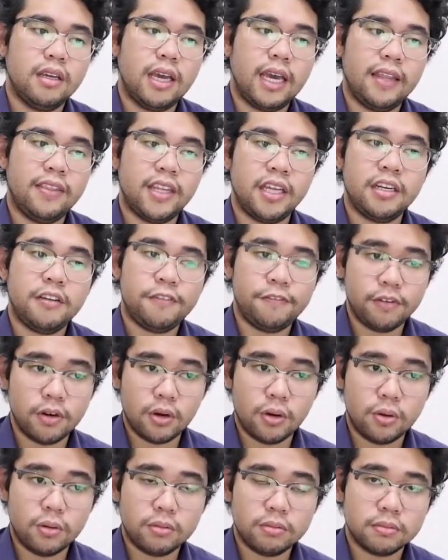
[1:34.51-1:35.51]
And then if
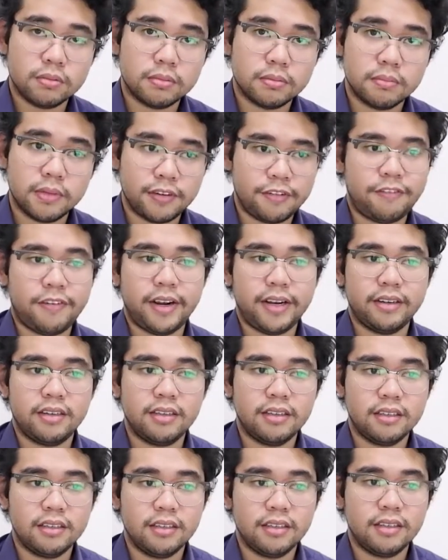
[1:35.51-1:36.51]
no, my
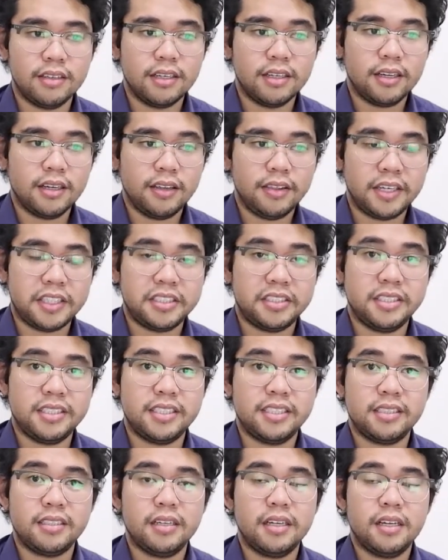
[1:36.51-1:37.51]
friend, there's
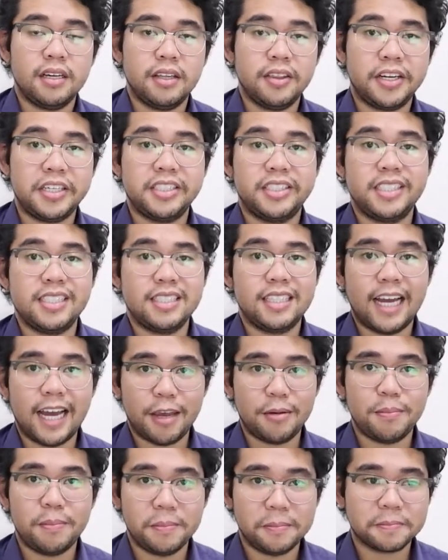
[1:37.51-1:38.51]
still
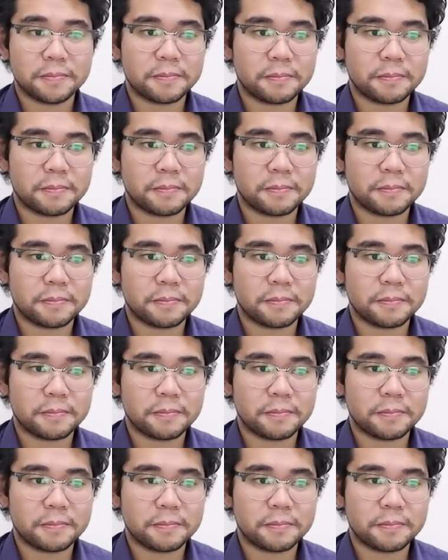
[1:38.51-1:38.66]
time.